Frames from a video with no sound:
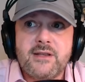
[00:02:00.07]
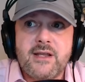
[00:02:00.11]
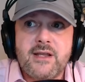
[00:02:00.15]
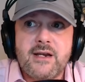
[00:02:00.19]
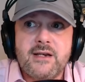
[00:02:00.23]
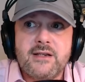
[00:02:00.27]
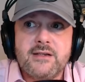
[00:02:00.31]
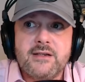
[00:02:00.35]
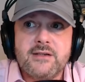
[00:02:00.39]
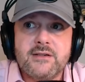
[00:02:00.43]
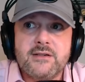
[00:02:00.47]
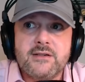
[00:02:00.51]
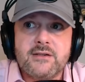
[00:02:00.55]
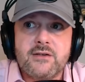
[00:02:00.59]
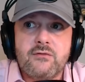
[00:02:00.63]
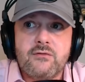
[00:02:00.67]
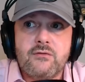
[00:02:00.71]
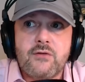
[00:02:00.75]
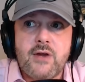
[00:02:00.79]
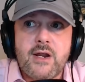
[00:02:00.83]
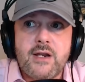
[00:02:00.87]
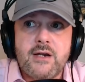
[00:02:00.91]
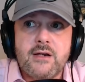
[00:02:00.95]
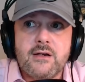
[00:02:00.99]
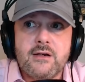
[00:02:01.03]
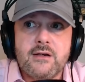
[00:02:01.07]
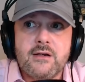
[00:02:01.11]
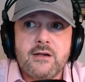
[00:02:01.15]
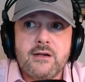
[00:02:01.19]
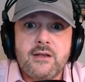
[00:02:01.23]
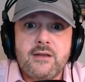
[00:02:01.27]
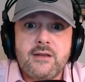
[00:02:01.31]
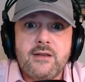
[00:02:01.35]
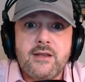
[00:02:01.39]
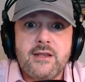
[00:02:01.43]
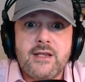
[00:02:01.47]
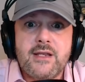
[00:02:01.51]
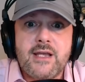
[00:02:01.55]
that is greater
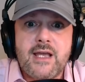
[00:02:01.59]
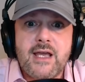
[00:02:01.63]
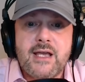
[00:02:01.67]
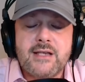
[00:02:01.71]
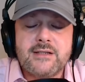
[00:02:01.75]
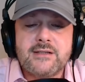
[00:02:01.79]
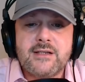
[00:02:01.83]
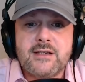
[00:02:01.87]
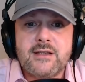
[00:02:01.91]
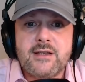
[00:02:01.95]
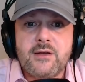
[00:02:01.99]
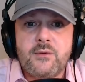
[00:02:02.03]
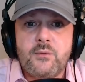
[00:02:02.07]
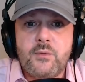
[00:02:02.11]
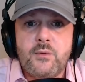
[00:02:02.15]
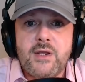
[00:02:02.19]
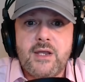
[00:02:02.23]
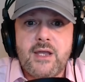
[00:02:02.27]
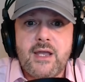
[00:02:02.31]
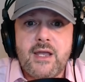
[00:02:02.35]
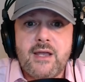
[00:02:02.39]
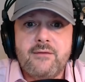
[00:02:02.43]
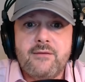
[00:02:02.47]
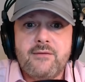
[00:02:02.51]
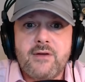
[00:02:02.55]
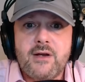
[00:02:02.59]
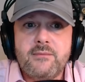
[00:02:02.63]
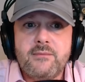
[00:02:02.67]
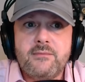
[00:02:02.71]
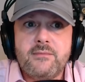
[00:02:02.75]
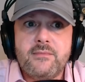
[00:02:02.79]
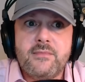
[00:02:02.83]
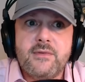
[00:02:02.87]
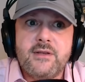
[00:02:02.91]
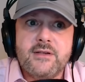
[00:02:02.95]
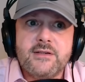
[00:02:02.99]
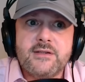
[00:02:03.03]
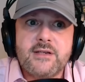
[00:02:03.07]
than the asset that we gave
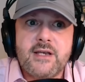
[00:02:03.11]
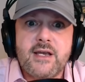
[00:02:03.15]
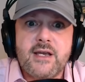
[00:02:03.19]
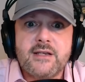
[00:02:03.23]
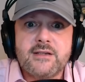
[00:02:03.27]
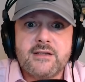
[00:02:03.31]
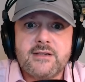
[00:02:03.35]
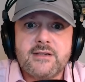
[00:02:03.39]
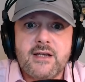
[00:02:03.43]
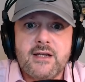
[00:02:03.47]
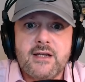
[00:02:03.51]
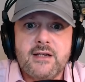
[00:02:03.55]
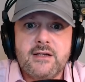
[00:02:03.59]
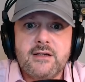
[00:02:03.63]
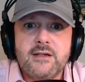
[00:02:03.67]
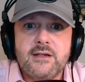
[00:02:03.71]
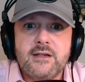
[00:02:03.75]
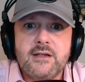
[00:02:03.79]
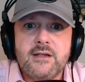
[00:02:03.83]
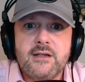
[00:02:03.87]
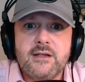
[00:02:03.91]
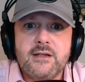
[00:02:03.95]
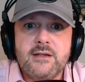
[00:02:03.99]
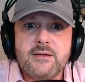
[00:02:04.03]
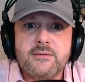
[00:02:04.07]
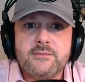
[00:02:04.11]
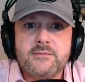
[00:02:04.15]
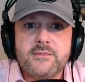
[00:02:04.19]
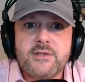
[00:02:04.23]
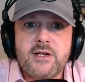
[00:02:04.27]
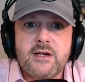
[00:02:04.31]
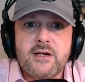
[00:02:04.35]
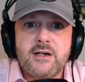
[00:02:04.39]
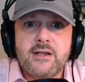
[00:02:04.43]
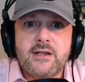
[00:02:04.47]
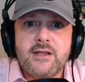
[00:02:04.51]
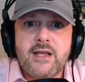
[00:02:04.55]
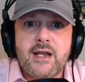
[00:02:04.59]
up, this asset,
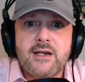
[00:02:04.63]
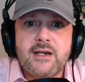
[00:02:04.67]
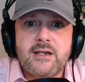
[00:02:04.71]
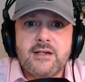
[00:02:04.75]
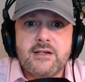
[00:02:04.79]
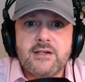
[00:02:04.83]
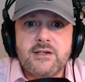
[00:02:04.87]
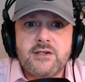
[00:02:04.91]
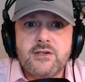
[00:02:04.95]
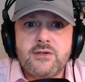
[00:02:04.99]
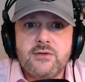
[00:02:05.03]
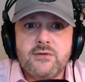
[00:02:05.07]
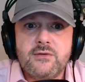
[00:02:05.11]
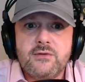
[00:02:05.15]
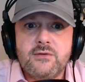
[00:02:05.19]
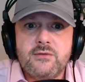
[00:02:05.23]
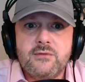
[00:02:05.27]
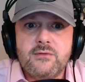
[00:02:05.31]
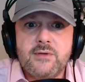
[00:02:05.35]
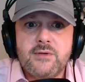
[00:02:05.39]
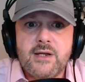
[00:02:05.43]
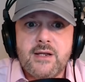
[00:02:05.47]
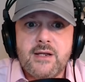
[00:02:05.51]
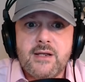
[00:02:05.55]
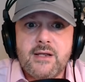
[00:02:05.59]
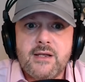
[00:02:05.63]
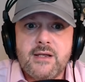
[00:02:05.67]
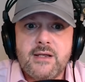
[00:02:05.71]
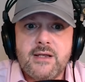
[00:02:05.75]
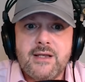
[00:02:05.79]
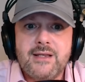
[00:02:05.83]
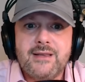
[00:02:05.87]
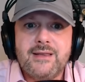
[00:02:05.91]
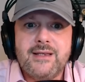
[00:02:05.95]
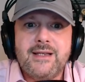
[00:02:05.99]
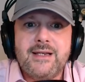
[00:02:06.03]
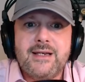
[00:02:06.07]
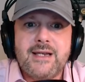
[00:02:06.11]
turning that into
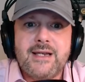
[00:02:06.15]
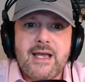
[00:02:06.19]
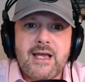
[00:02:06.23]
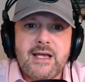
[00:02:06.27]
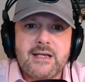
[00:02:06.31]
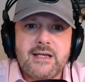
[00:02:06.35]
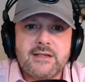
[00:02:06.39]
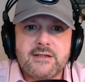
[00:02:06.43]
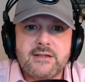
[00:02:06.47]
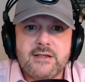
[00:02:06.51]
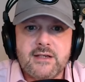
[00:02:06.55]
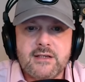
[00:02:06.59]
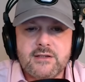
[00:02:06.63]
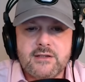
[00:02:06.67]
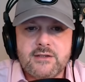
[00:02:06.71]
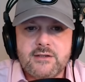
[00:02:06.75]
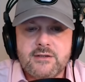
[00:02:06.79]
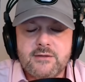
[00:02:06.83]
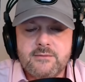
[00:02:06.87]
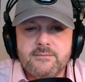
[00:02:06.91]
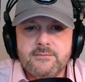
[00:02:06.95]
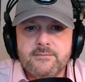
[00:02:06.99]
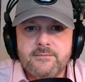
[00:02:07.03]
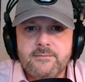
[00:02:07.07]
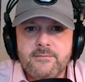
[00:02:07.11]
elite assets.